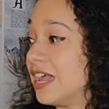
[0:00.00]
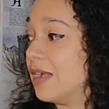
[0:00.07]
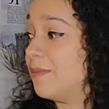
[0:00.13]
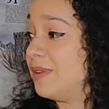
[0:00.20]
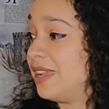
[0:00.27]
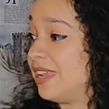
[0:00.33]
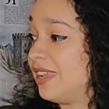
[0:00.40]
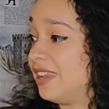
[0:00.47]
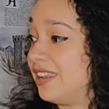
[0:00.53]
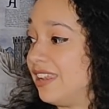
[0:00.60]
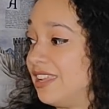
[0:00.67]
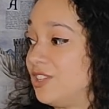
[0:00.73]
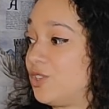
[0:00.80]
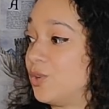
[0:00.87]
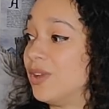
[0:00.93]
I mean,
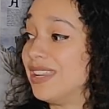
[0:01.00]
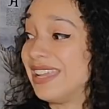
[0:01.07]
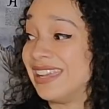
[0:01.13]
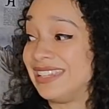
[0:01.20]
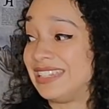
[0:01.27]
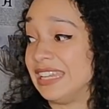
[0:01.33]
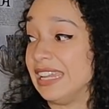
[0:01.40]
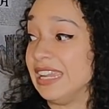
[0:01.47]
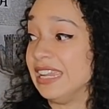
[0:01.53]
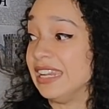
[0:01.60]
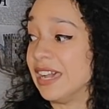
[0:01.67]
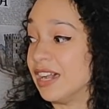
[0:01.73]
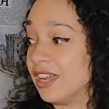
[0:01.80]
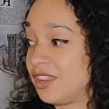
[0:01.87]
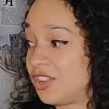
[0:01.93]
in
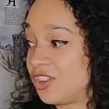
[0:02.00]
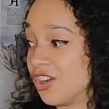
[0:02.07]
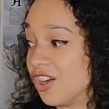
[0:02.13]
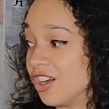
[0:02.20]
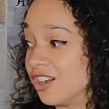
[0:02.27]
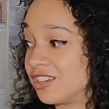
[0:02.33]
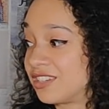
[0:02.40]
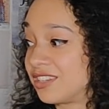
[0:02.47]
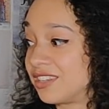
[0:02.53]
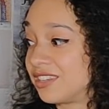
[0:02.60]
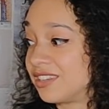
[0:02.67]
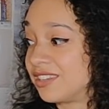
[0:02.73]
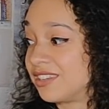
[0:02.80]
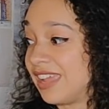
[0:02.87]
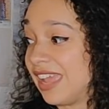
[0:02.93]
2018 I got
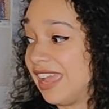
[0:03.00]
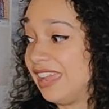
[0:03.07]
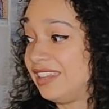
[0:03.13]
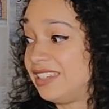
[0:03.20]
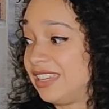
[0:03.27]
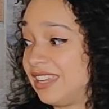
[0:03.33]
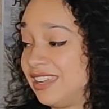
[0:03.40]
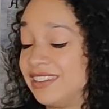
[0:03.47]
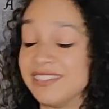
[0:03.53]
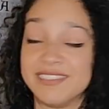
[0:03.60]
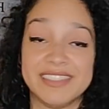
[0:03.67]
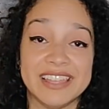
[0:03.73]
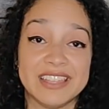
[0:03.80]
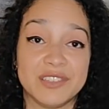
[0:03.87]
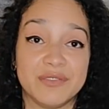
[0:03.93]

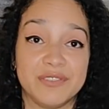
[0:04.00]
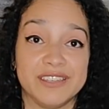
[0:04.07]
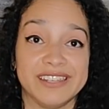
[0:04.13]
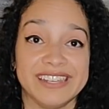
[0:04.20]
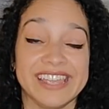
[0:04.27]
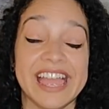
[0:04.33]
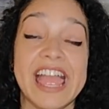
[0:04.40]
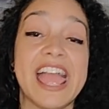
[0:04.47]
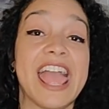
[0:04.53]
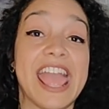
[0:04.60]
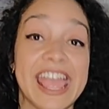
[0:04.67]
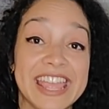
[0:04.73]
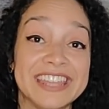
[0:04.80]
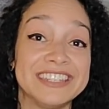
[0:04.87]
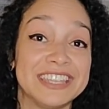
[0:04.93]
18, that's fitting,
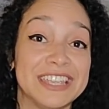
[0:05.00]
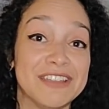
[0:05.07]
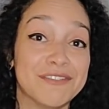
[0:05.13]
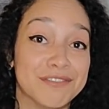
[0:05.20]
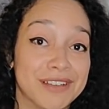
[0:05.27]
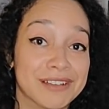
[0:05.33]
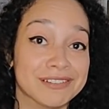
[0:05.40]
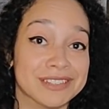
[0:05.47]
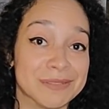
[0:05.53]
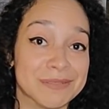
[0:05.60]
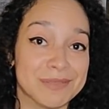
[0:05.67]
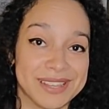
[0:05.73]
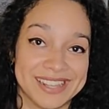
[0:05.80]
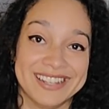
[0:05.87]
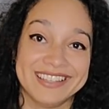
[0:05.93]
18
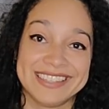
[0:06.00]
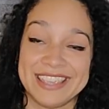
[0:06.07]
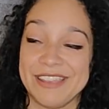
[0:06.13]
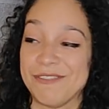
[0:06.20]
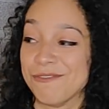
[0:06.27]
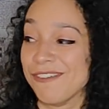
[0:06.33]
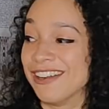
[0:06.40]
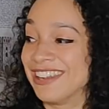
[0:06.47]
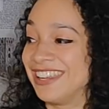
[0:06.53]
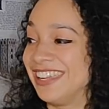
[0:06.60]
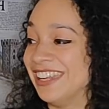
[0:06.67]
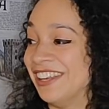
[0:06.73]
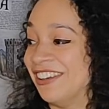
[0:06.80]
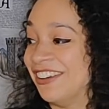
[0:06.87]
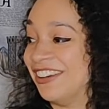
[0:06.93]
fountain pens in 1
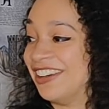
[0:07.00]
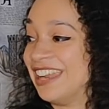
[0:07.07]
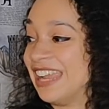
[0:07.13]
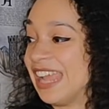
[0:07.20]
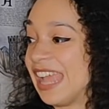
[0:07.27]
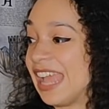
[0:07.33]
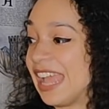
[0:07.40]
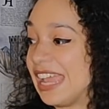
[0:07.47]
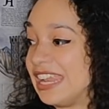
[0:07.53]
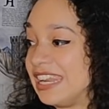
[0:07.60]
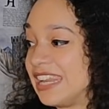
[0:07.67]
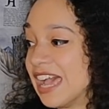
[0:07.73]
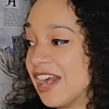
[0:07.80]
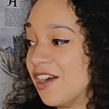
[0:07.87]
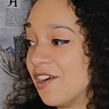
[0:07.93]
year.
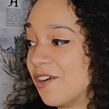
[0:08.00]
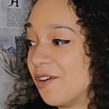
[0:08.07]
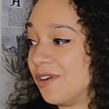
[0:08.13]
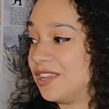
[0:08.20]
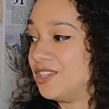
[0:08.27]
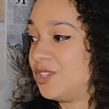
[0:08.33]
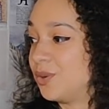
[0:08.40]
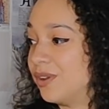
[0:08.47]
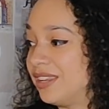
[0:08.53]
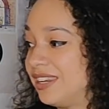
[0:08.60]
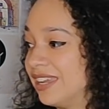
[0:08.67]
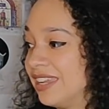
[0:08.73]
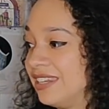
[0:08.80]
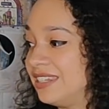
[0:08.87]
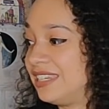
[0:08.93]
And now in
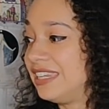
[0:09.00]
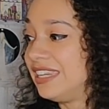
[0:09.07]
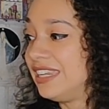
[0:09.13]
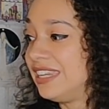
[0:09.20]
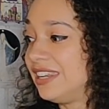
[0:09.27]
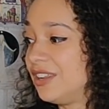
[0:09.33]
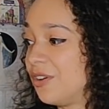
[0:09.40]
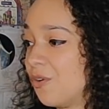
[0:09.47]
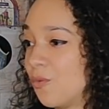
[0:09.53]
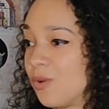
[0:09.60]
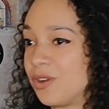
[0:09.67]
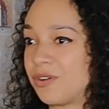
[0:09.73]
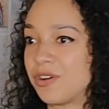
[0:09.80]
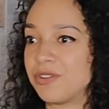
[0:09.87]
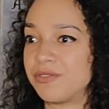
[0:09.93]
2019,
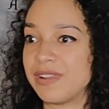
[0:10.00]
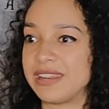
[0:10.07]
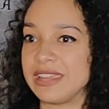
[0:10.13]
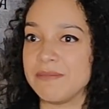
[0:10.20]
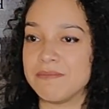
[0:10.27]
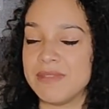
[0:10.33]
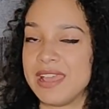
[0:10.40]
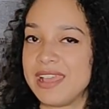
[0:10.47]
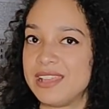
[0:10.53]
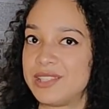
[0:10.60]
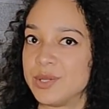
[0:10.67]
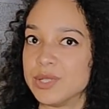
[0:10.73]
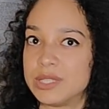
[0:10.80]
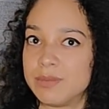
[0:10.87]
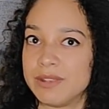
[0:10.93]
we're already in
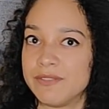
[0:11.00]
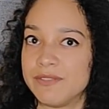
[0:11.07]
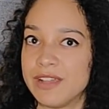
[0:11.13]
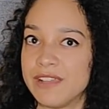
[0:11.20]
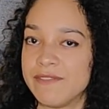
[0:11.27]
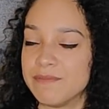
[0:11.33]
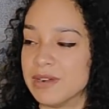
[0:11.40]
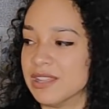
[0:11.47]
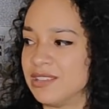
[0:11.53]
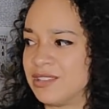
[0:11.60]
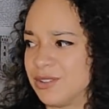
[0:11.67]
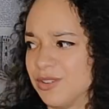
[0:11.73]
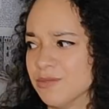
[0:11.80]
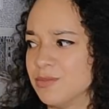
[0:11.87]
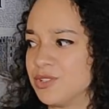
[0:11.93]
May, so it's been 5
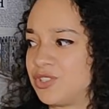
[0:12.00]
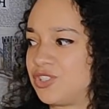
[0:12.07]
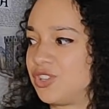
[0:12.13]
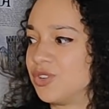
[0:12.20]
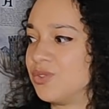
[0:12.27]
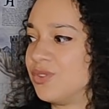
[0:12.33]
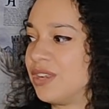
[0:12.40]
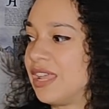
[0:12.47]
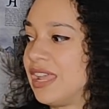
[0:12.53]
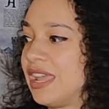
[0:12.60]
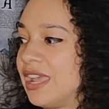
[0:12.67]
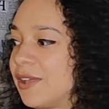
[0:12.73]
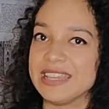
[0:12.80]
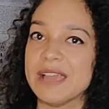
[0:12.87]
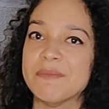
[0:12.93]
months, almost June
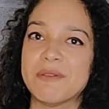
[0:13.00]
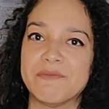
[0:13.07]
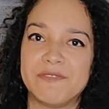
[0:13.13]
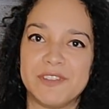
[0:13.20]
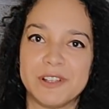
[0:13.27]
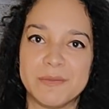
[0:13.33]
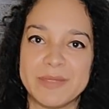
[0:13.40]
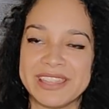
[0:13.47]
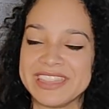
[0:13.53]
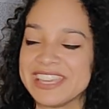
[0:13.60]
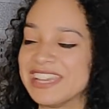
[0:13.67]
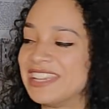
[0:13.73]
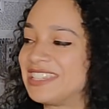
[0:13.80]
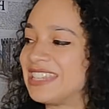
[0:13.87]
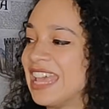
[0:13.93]
by the time I'm
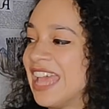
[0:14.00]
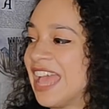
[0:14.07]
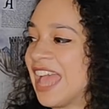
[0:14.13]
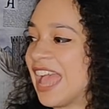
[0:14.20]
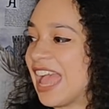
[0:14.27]
filming this.